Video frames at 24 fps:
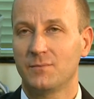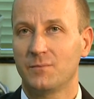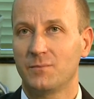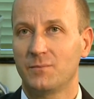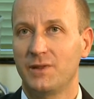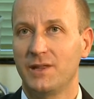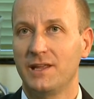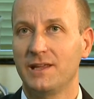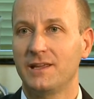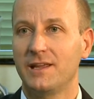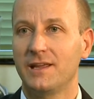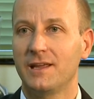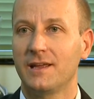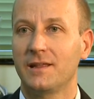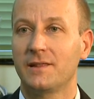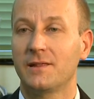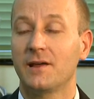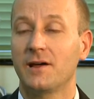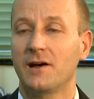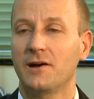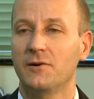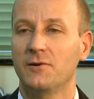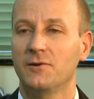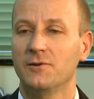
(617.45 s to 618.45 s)
thinking in
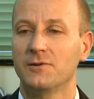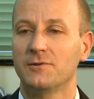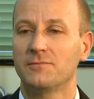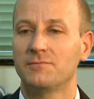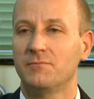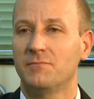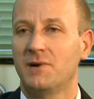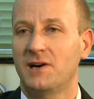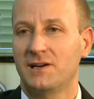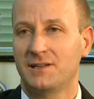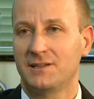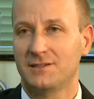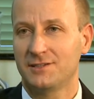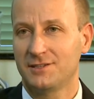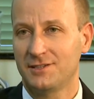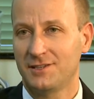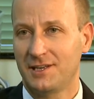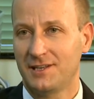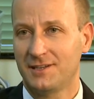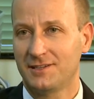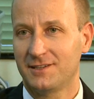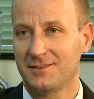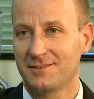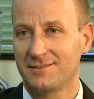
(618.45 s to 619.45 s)
the old
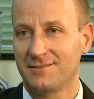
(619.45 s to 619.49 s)
mindset,